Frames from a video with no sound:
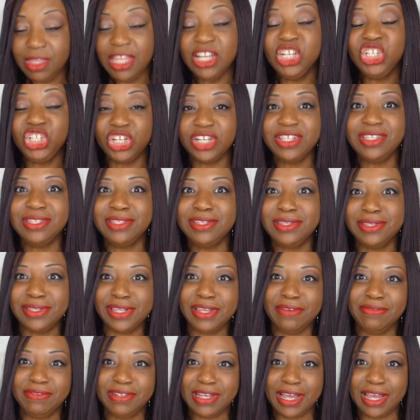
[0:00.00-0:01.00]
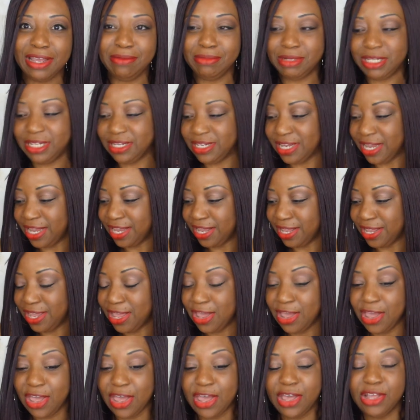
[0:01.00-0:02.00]
just to save time today.
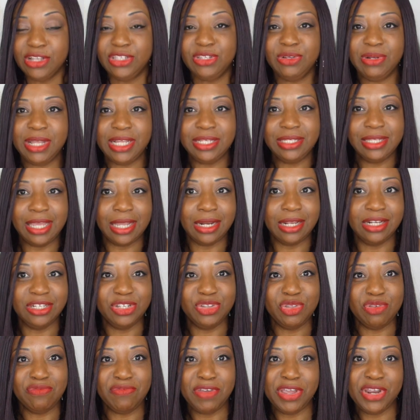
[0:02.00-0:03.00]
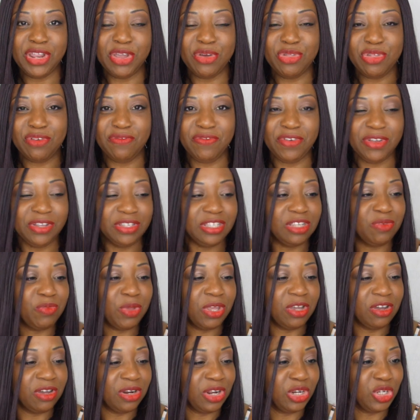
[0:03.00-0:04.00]
So let's get into the video. The first thing
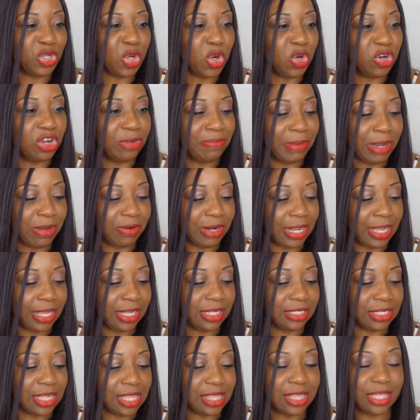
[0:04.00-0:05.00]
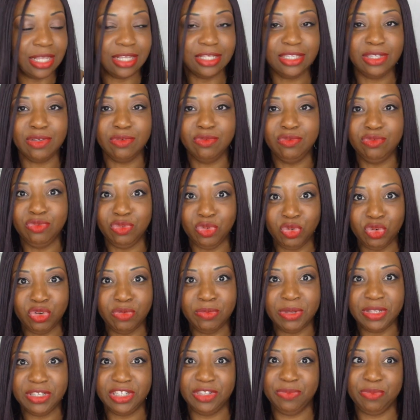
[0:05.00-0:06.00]
we are going to talk about is this
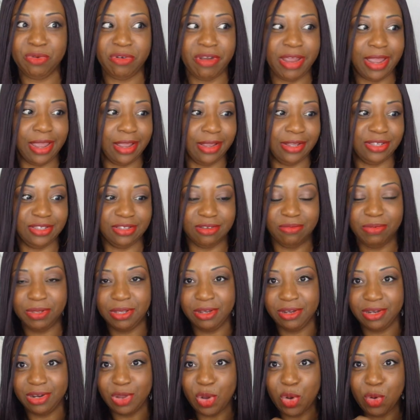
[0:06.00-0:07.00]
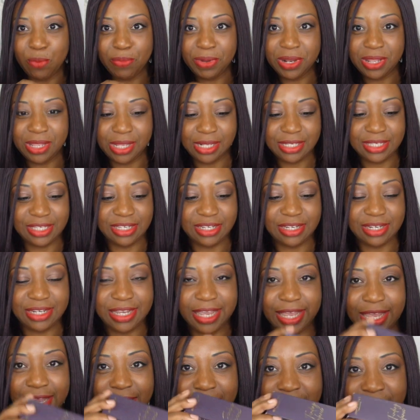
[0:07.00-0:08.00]
room spray. So we're going to open this
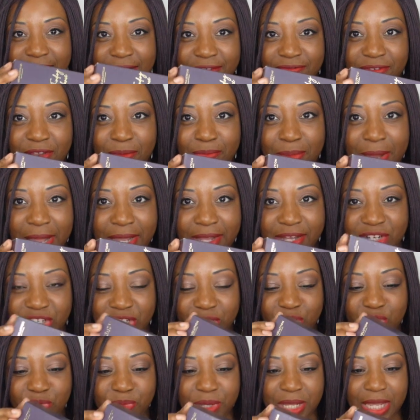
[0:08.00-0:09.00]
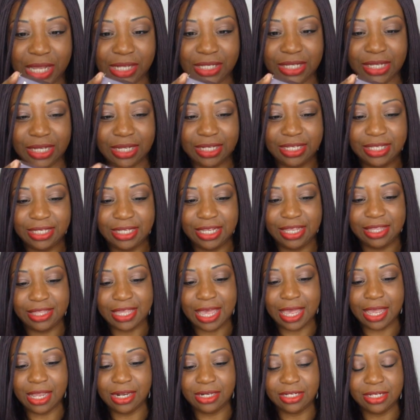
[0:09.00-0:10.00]
today. Lovely packaging. Hope you guys can see
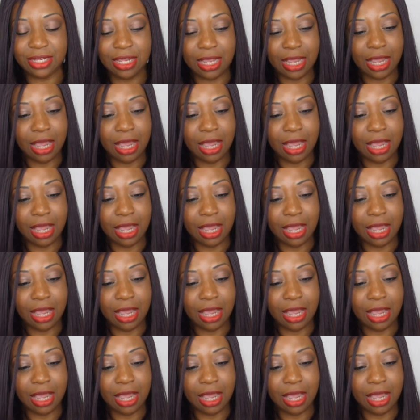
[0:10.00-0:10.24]
that.